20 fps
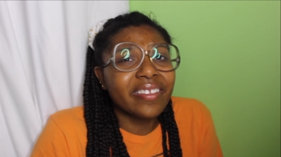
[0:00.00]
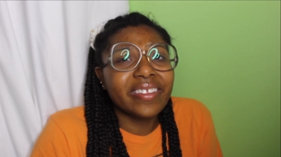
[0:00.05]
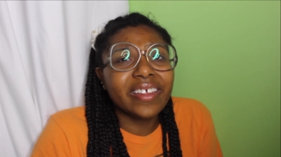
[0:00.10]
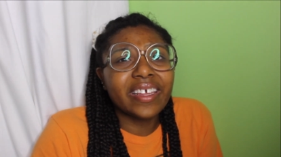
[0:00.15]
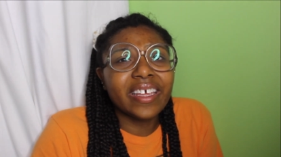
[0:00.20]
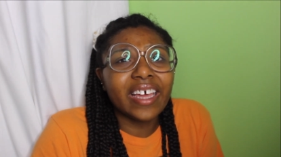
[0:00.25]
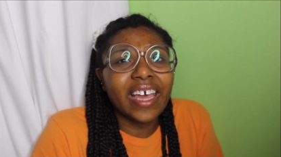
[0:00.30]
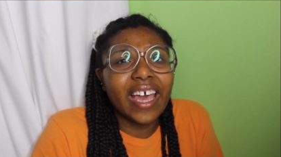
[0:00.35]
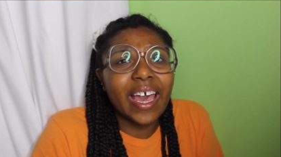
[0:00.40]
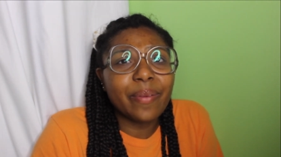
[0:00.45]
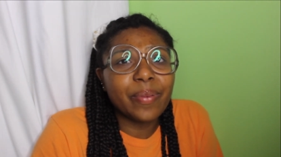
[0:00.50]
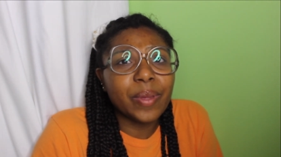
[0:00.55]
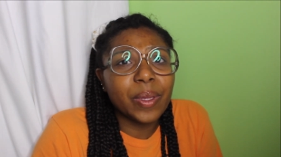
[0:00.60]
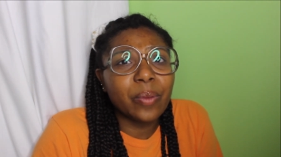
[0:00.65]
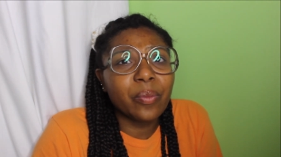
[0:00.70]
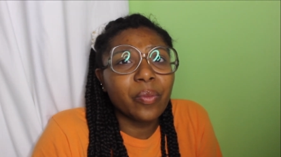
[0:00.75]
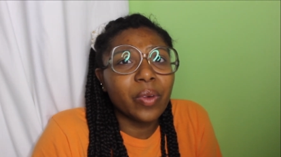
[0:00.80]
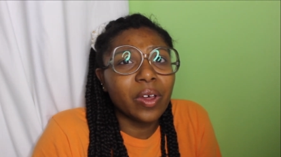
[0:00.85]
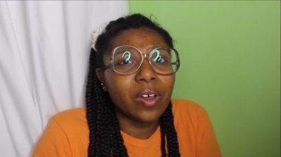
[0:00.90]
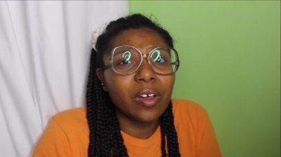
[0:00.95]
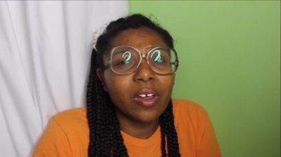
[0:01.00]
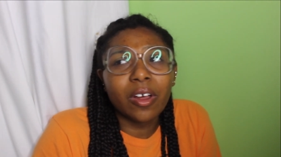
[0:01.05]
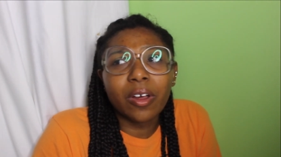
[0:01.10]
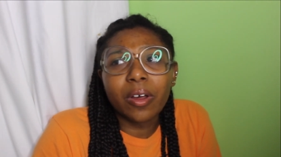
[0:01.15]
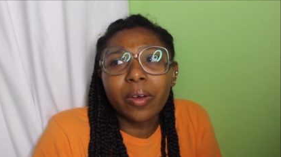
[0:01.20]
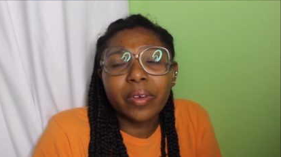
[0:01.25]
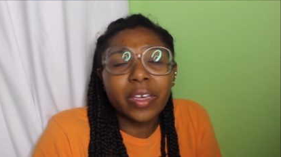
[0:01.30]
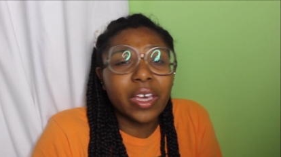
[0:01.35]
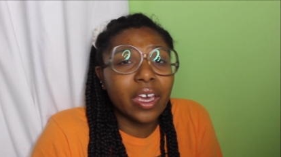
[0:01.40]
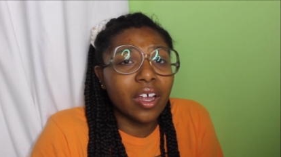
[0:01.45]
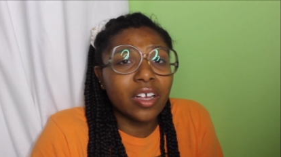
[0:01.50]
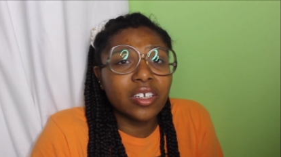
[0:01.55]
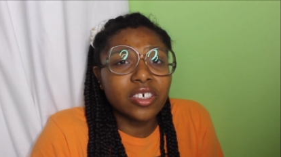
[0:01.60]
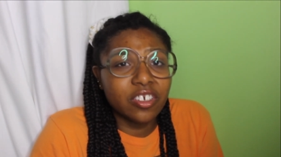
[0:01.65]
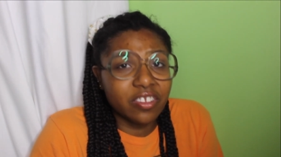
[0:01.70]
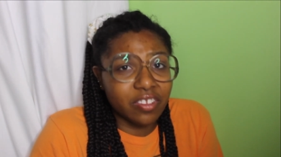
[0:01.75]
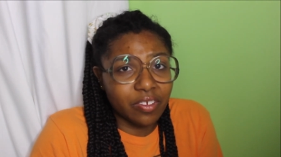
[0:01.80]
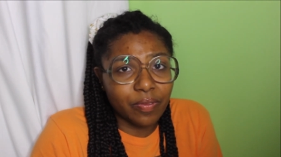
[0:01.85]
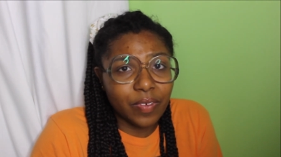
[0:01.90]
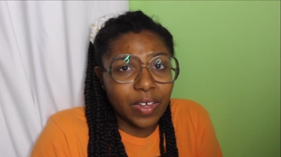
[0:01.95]
see it happen with um
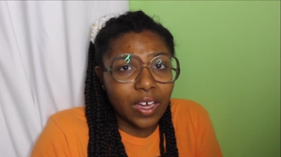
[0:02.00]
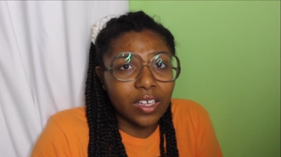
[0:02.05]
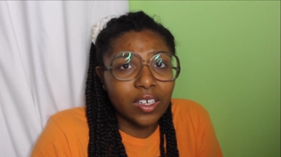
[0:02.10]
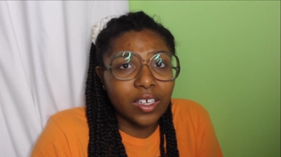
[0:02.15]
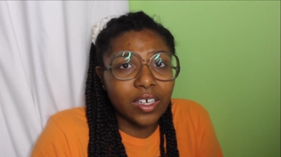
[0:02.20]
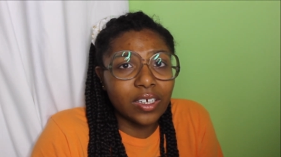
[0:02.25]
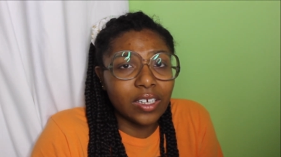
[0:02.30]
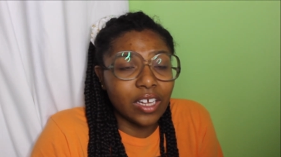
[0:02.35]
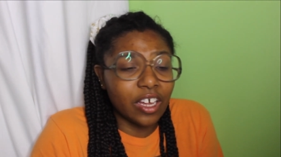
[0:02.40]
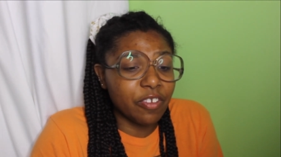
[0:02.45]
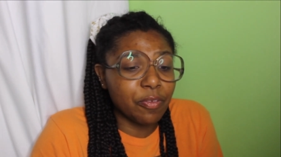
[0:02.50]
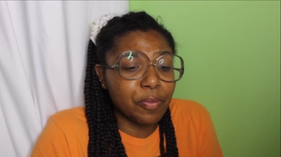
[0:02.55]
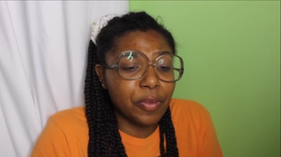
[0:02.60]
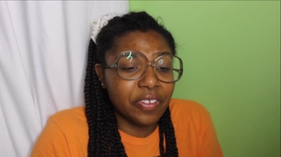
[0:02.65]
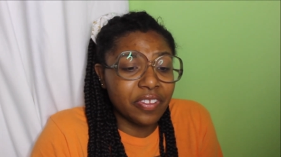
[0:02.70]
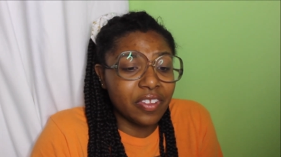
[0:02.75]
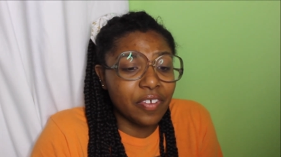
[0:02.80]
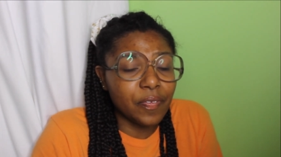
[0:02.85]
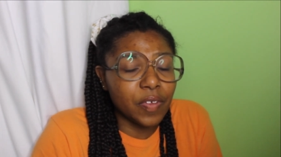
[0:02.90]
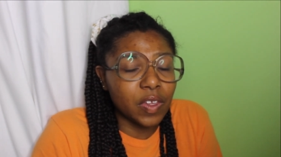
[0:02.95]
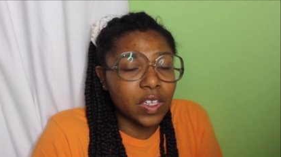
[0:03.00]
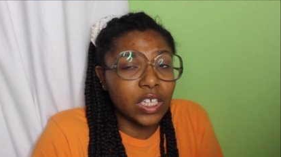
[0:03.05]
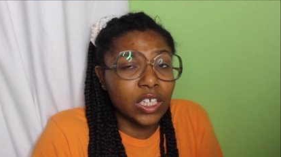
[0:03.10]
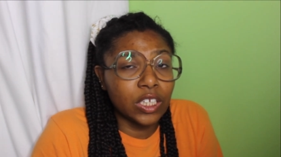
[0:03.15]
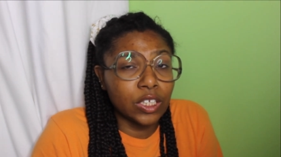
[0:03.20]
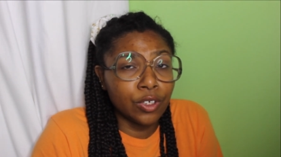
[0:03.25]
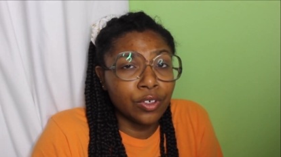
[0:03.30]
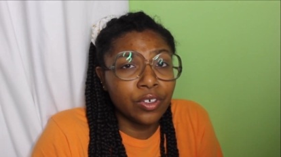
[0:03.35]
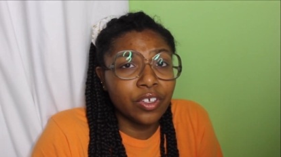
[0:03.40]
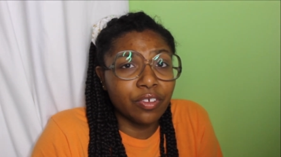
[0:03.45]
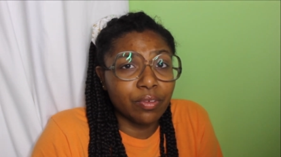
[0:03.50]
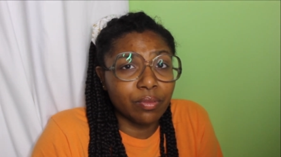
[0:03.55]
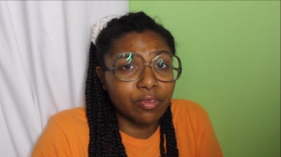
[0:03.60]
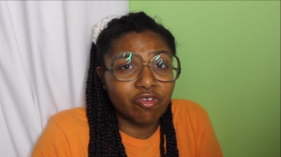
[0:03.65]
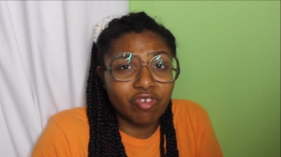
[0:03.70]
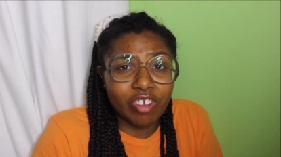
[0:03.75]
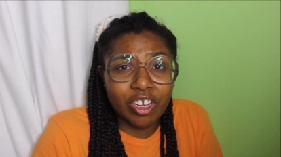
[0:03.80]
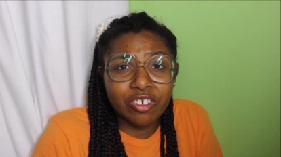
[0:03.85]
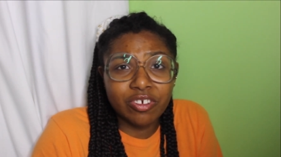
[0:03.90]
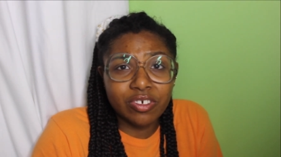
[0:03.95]
characters of color like specifically Lucas from
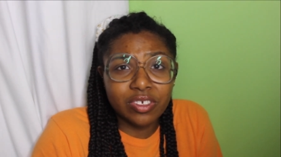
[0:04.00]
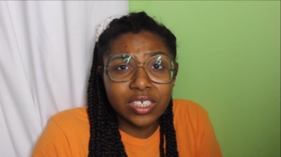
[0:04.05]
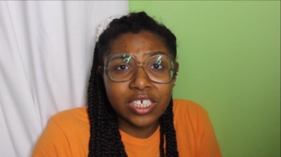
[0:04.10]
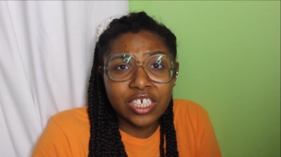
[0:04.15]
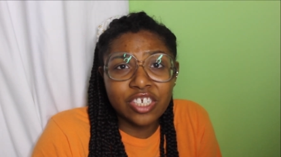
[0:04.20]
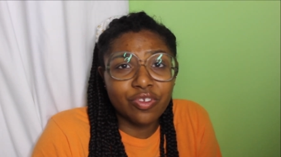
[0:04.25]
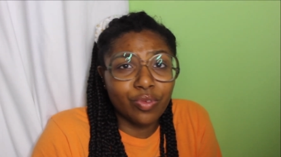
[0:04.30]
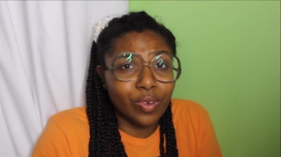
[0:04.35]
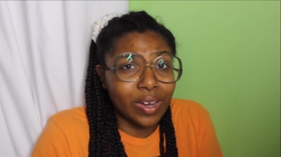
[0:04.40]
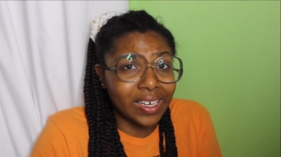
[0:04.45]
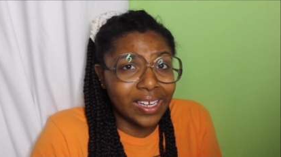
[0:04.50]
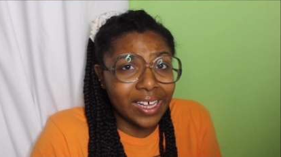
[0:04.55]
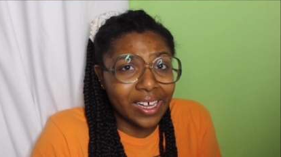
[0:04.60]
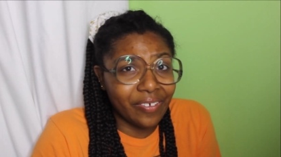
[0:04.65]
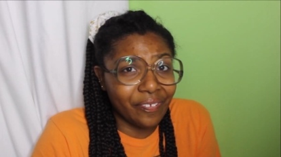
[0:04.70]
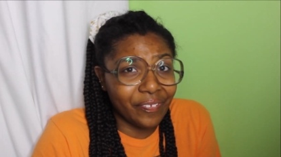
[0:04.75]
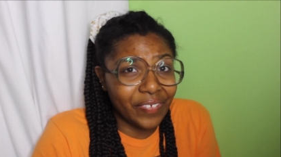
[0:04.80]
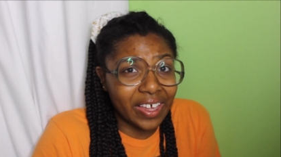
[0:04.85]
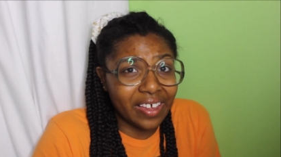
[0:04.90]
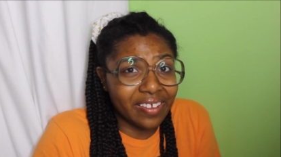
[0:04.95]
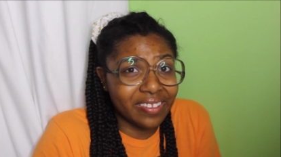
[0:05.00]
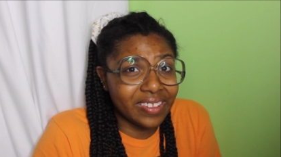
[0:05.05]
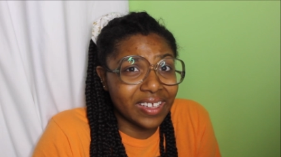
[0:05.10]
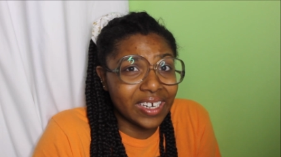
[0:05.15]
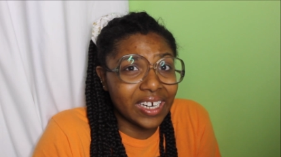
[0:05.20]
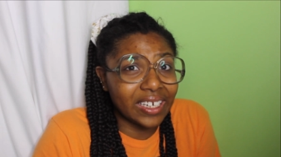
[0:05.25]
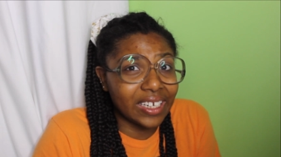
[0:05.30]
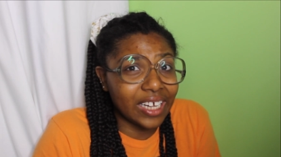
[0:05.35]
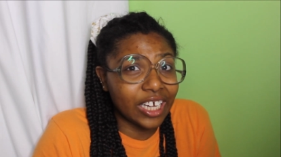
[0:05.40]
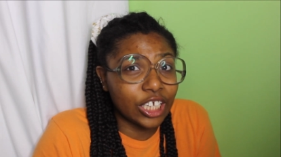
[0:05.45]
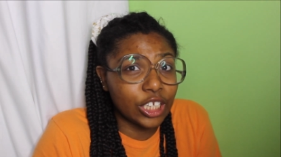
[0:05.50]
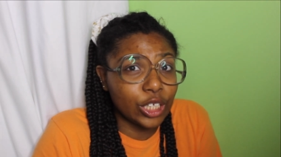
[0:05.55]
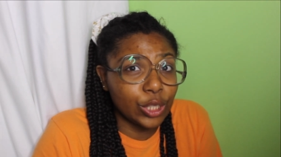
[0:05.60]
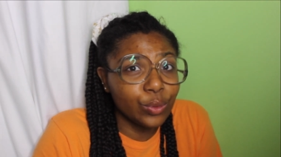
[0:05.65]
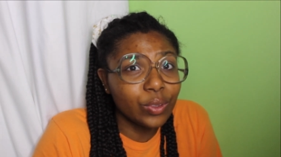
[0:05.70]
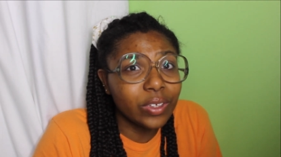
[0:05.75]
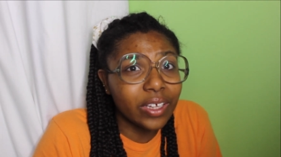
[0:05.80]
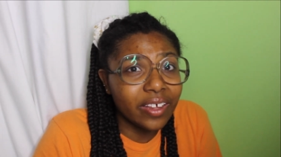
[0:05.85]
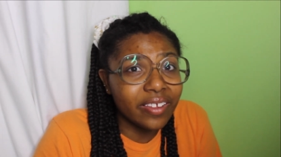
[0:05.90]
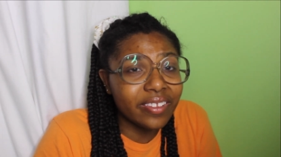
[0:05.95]
Stranger Things where a lot of fans didn't like
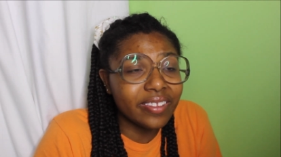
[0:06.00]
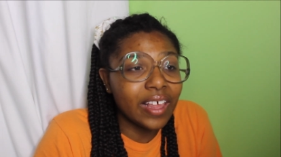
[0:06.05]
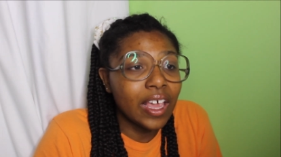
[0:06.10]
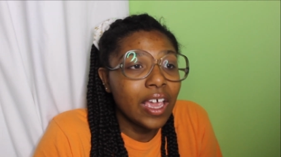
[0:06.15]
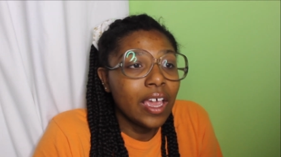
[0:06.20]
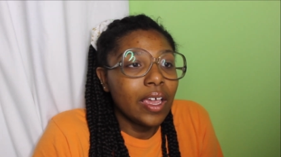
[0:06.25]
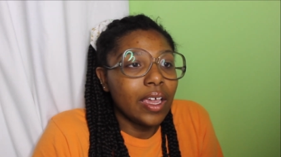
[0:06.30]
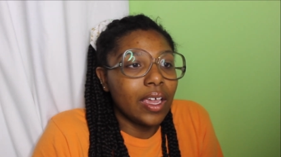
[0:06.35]
Lucas